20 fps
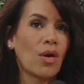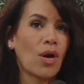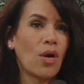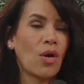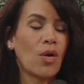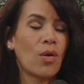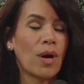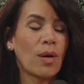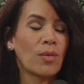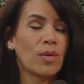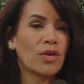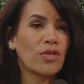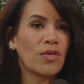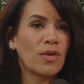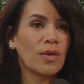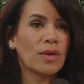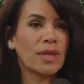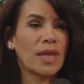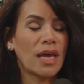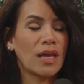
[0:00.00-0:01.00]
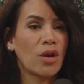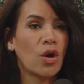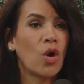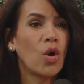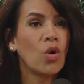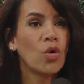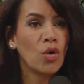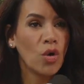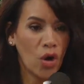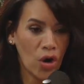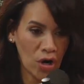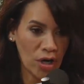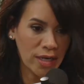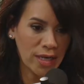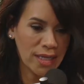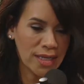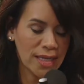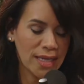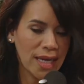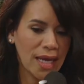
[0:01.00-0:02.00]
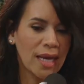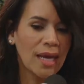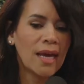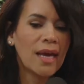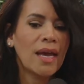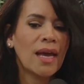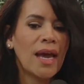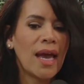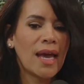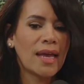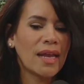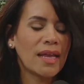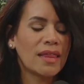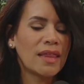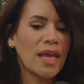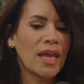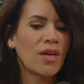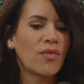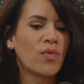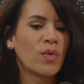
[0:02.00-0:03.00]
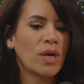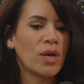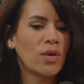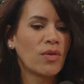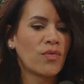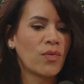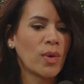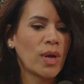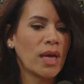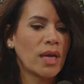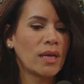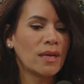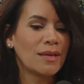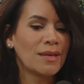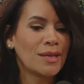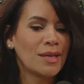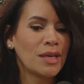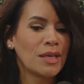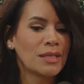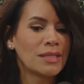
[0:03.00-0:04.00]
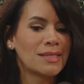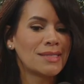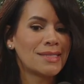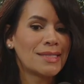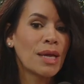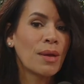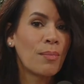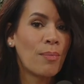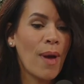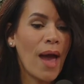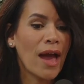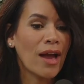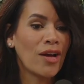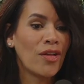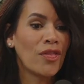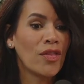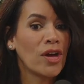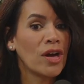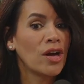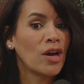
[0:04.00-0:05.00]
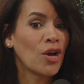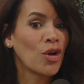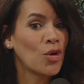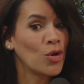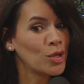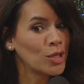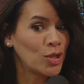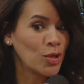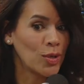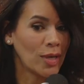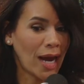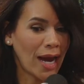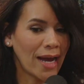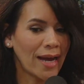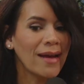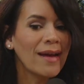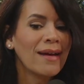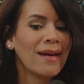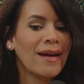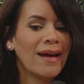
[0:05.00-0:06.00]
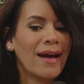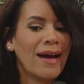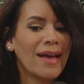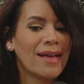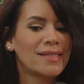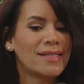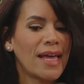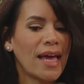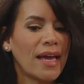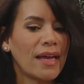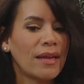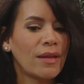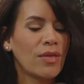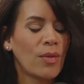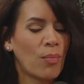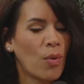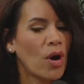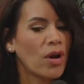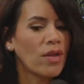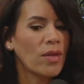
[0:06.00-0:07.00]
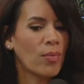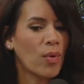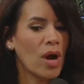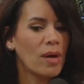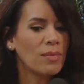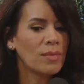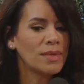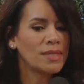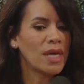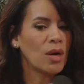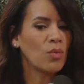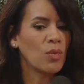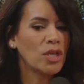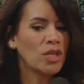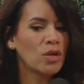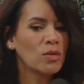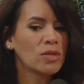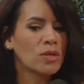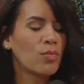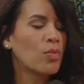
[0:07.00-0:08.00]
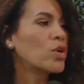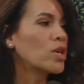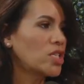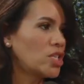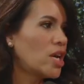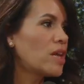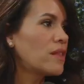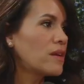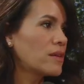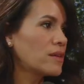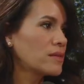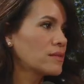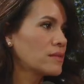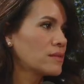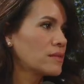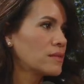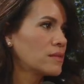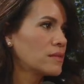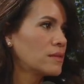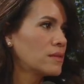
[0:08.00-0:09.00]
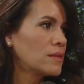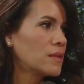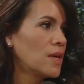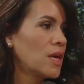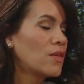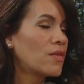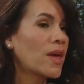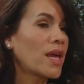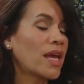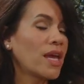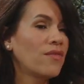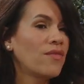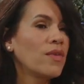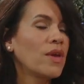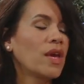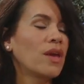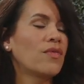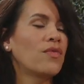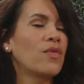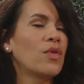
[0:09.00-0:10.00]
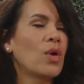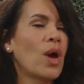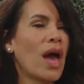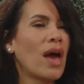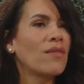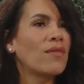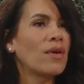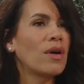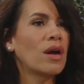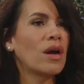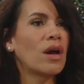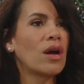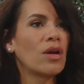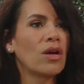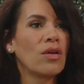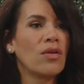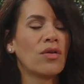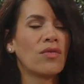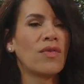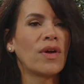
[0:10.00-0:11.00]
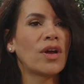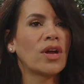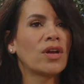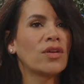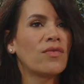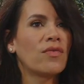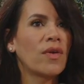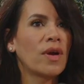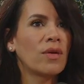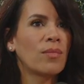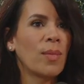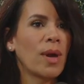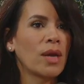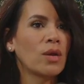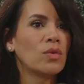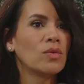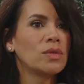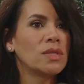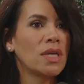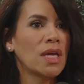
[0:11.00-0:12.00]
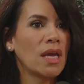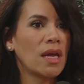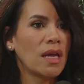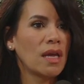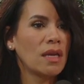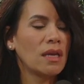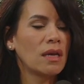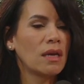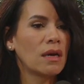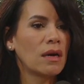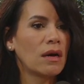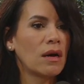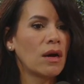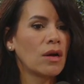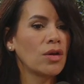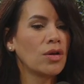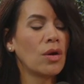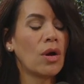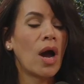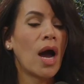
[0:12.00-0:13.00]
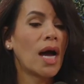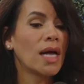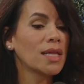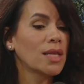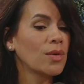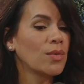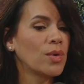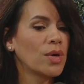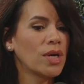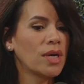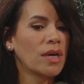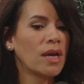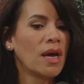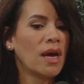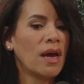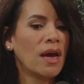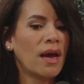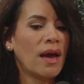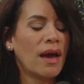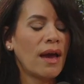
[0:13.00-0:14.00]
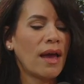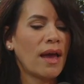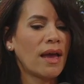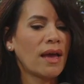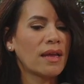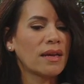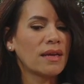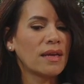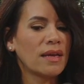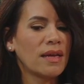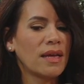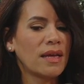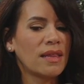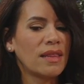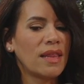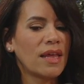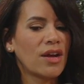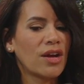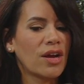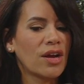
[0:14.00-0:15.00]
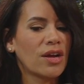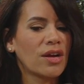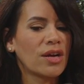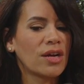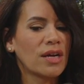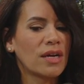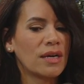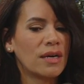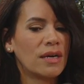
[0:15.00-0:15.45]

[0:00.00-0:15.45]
Oh, I would agree with that wholeheartedly. And I think if we if we stick back on the cultura, is that the part of the problem is that we don't support each other. Mm. Like if if you I have a, a, a very good friend of mine who's in you know Hollywood, and and they're